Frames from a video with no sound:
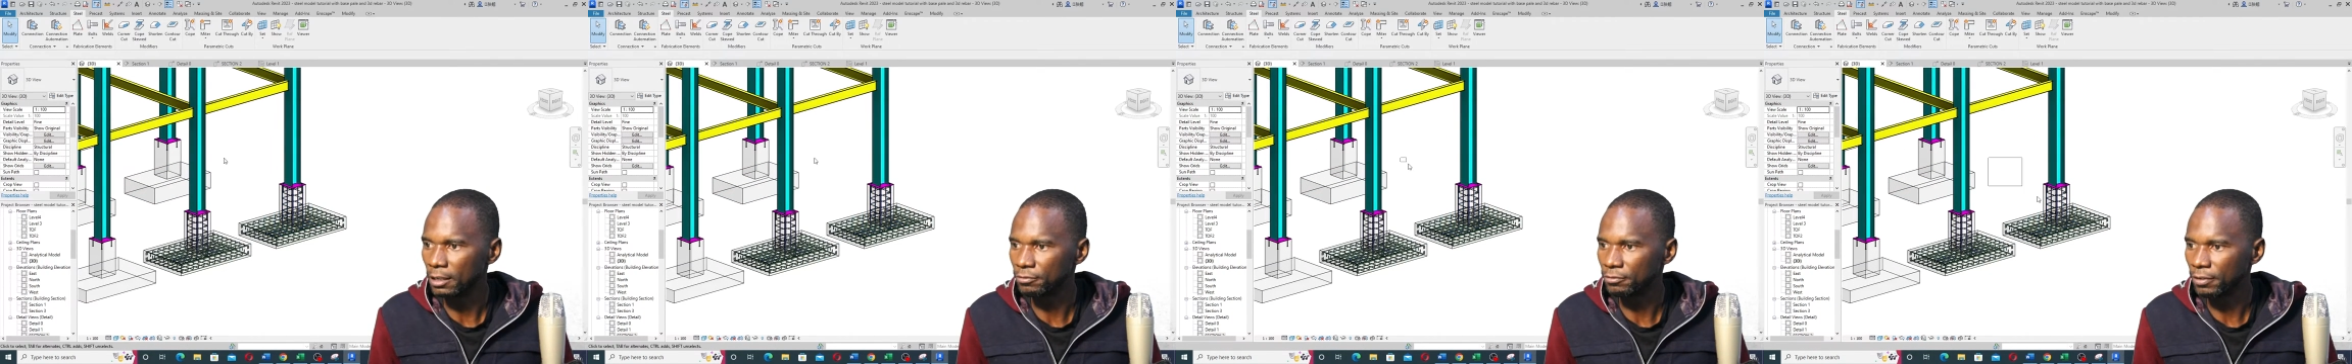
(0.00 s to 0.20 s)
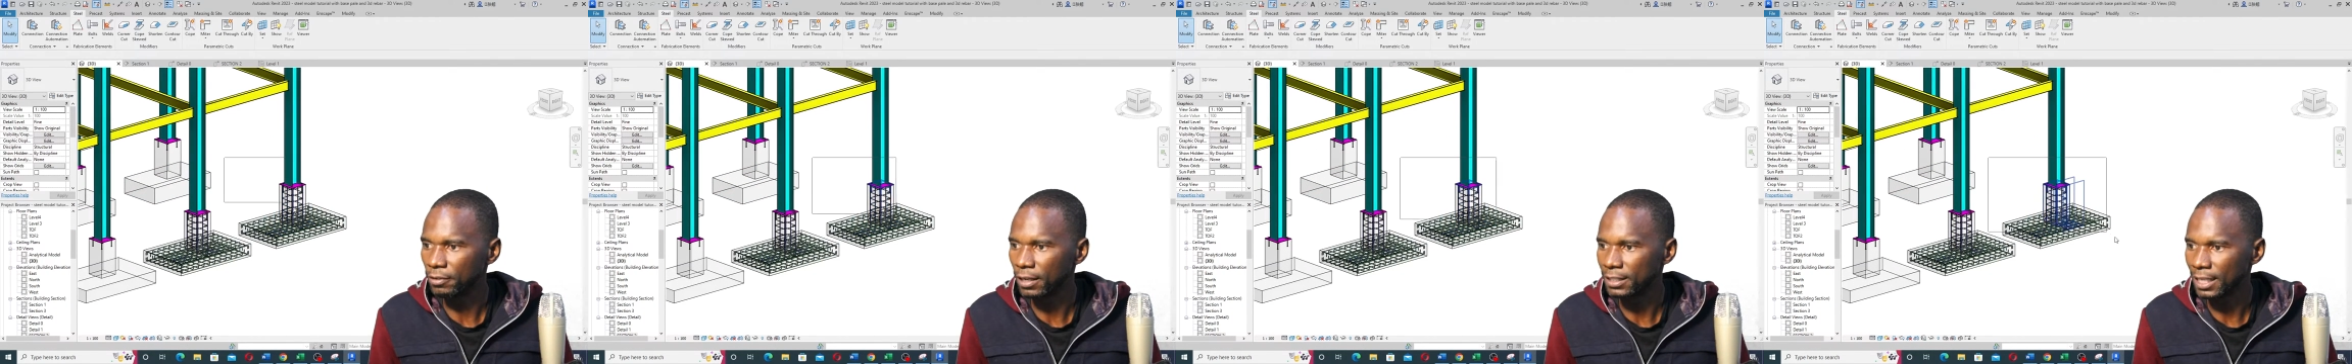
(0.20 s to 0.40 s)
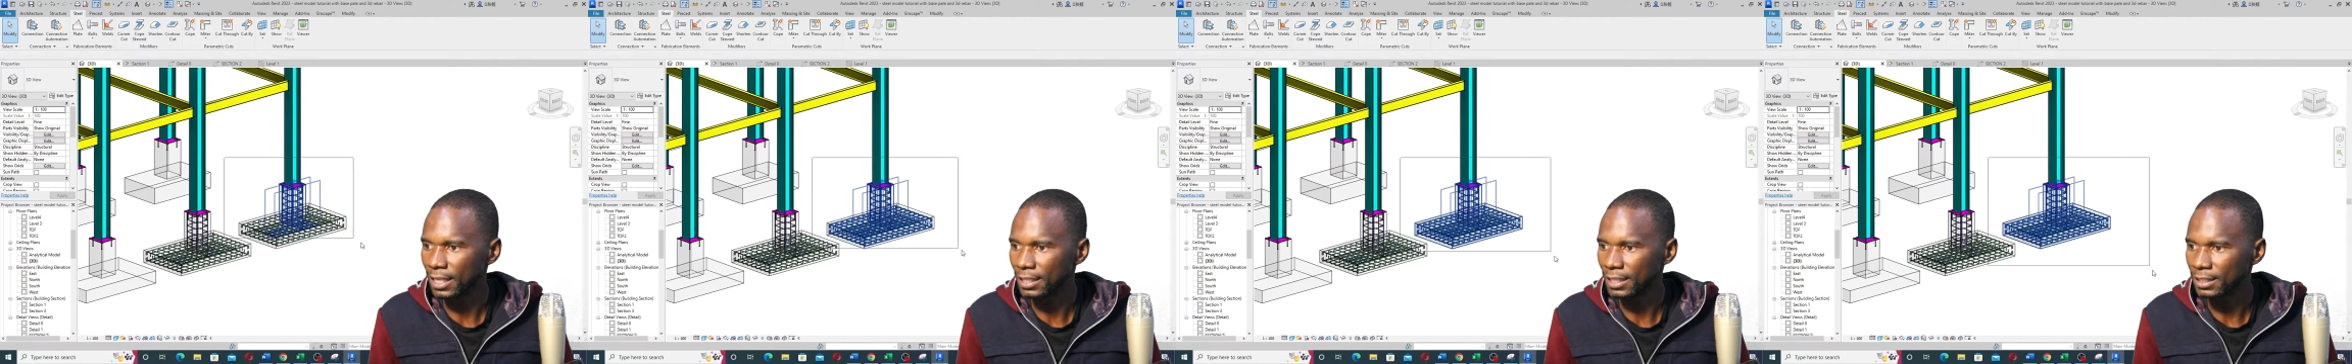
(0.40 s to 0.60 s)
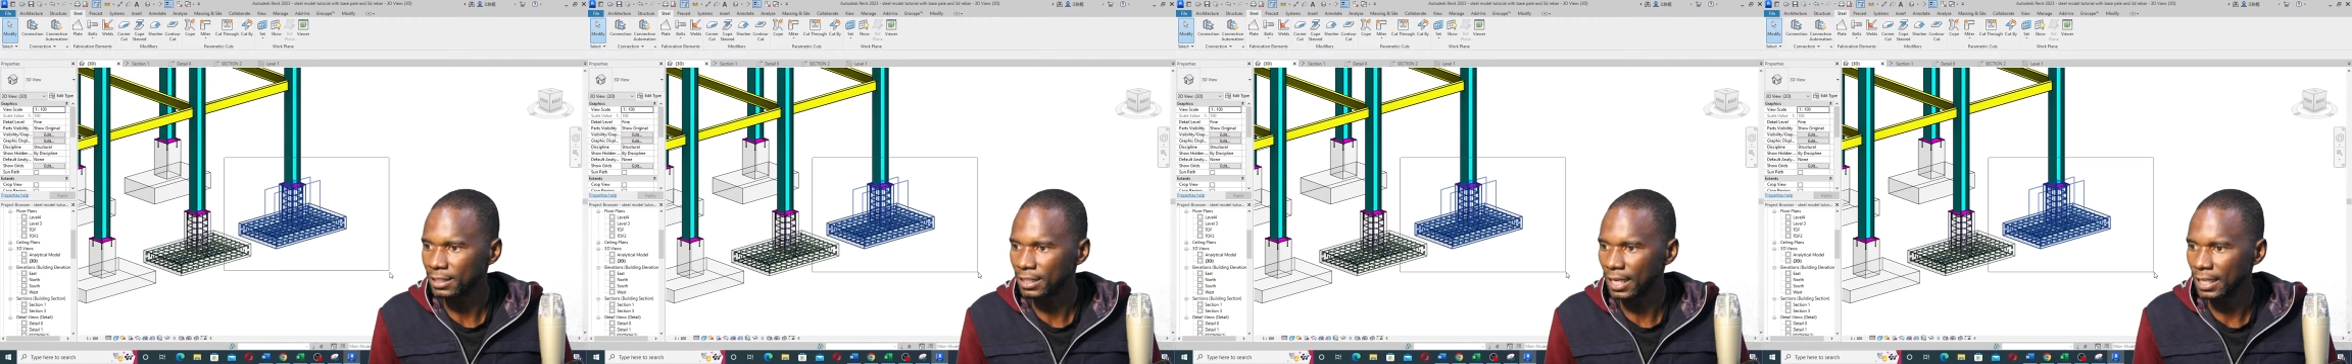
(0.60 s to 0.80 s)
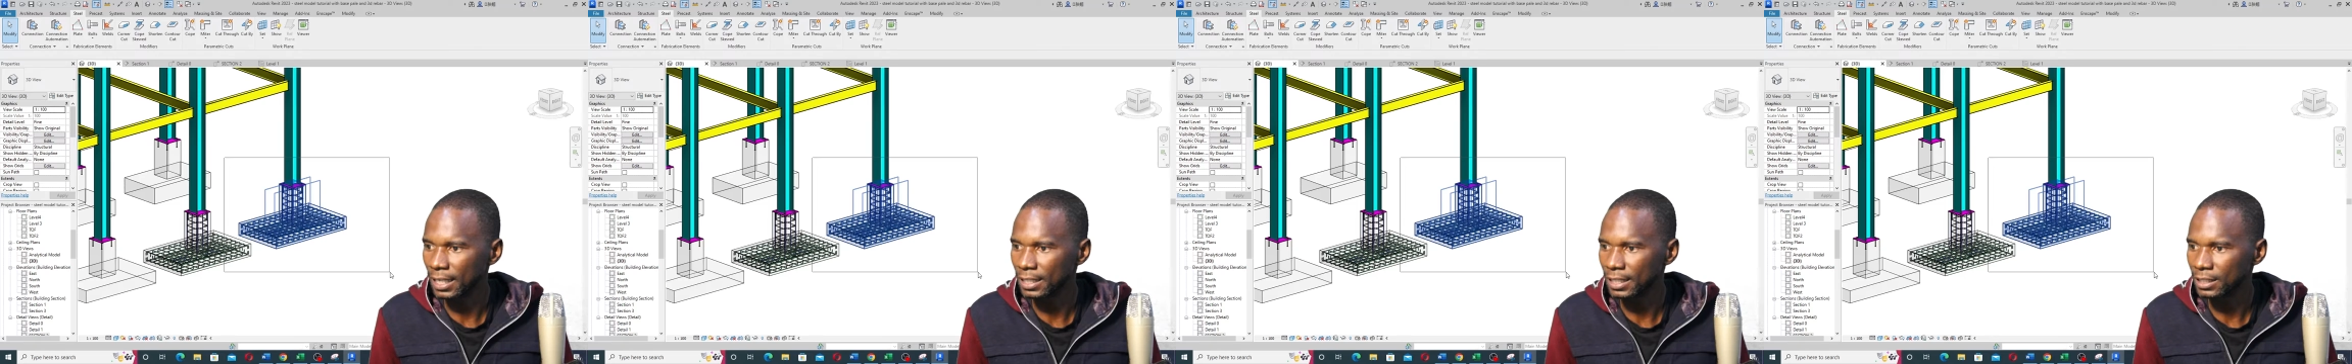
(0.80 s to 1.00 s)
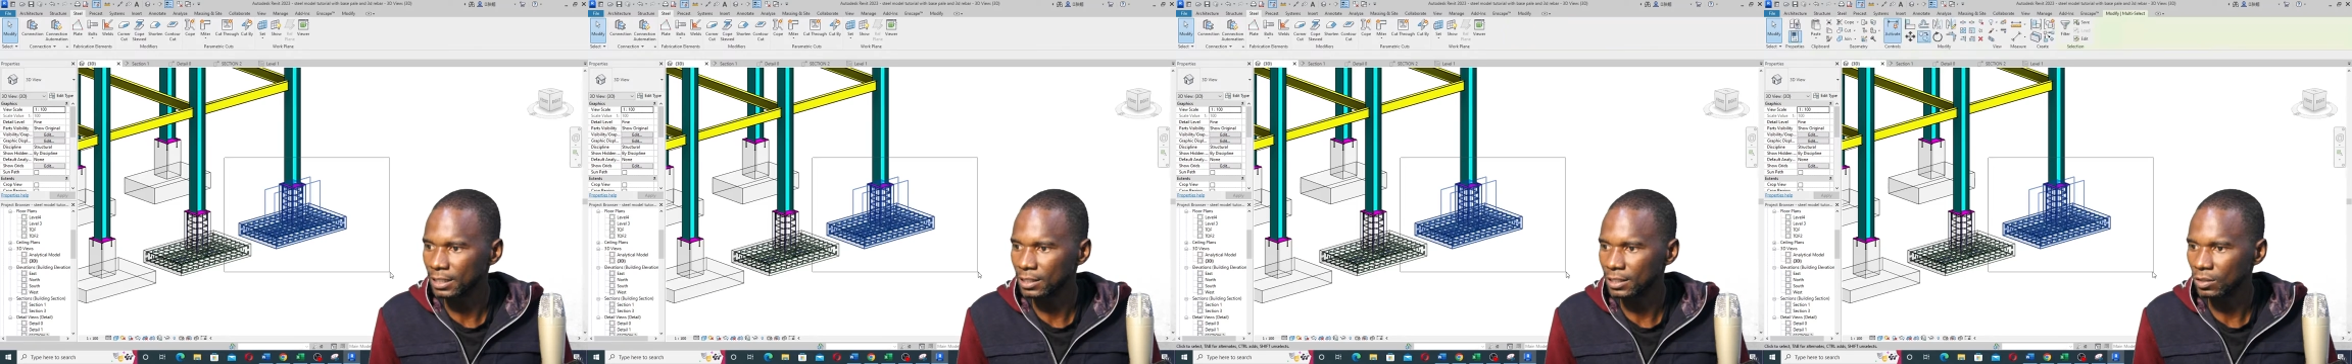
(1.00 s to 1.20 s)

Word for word: if I just select,